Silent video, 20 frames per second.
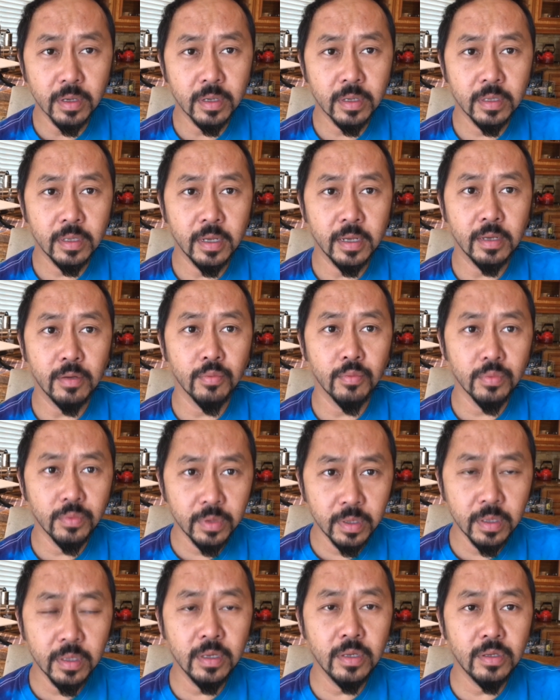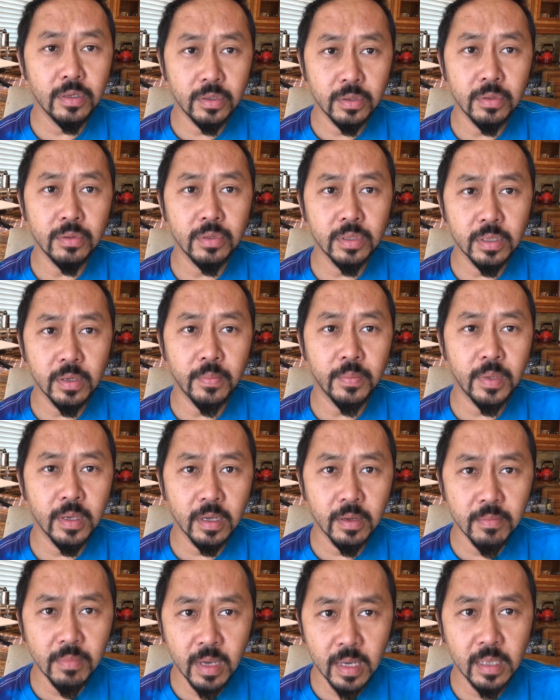Like, really do something
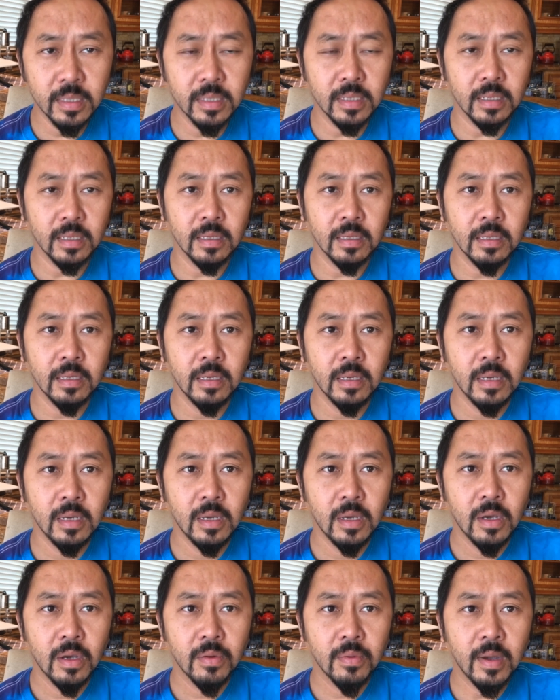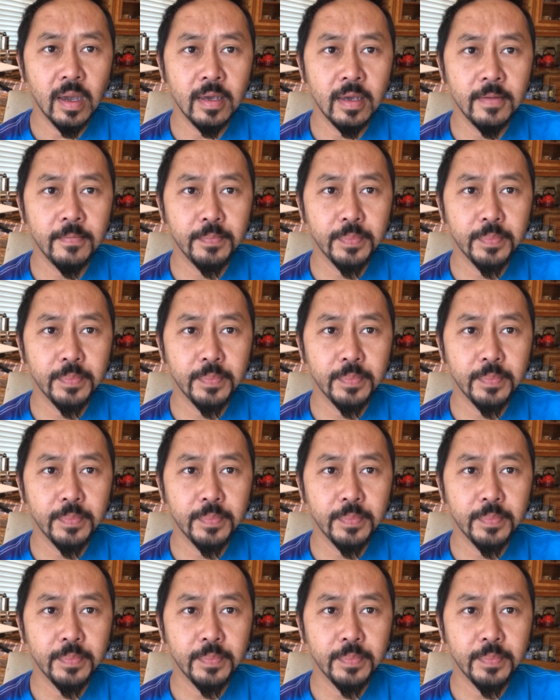amazing, right?